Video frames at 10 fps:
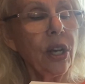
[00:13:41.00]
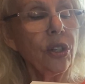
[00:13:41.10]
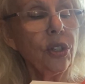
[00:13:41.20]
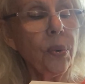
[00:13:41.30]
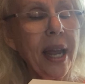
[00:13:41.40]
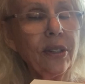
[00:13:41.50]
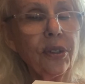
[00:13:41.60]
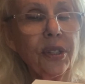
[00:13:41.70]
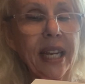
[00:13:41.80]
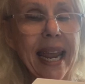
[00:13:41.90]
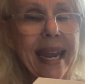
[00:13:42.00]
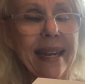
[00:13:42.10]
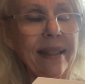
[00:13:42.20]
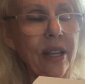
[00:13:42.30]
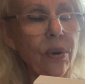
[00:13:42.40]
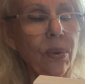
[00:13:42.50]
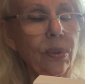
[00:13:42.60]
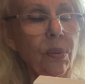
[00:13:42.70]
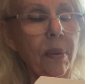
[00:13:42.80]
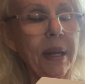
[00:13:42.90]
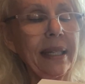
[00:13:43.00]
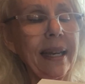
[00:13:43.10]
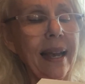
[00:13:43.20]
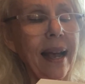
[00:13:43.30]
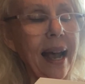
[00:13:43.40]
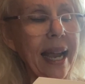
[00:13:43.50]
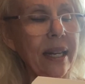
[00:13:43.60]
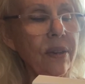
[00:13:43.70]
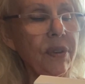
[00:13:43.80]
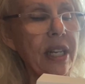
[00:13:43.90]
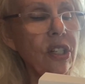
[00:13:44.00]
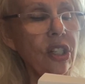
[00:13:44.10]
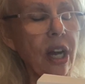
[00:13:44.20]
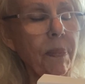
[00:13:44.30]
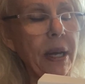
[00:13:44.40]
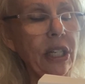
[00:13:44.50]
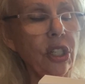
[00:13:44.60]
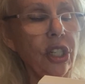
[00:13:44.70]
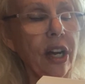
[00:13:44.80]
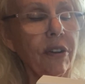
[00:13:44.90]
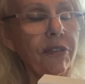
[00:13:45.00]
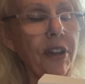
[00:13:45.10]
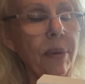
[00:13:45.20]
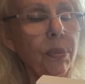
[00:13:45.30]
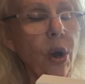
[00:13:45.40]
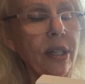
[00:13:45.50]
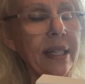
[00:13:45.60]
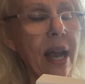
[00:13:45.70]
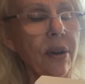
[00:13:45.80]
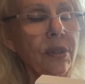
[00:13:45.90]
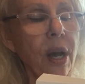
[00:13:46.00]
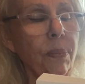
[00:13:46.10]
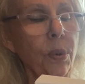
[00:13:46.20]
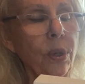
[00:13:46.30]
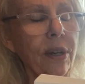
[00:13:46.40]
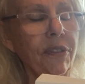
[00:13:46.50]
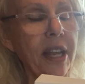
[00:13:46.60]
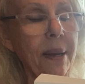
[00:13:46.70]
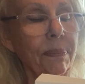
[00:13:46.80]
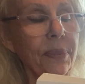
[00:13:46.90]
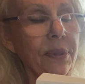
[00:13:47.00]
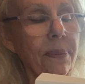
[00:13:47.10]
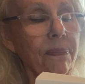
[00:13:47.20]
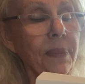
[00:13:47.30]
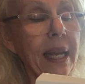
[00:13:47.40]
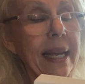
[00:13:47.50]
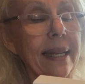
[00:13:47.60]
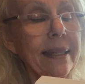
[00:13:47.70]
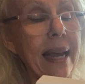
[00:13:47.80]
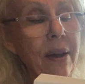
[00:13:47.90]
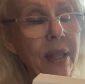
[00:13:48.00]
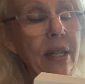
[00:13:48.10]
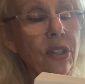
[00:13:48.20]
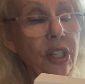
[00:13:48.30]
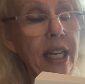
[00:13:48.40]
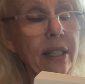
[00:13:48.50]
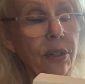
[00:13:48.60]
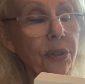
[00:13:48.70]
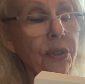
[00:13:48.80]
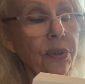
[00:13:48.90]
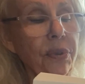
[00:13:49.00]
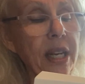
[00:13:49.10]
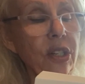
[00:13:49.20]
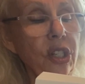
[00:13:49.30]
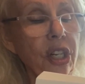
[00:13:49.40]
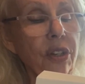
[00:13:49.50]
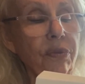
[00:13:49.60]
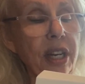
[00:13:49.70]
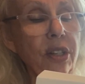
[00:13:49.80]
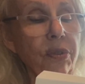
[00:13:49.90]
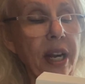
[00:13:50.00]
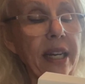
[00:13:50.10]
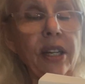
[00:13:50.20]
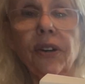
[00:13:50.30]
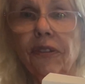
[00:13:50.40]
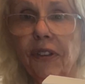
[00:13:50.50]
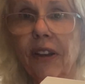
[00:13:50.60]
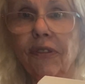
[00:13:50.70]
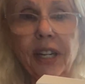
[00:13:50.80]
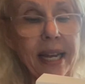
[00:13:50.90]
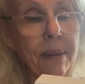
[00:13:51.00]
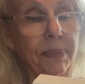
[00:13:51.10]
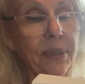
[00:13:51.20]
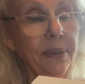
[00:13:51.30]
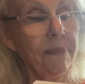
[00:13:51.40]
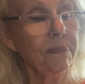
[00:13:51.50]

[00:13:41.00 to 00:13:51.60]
To entertain the old woman, Heidi reached up on a shelf and brought down a book of hymns. Now that she had learned to read, she could read Granny her favorite hymns.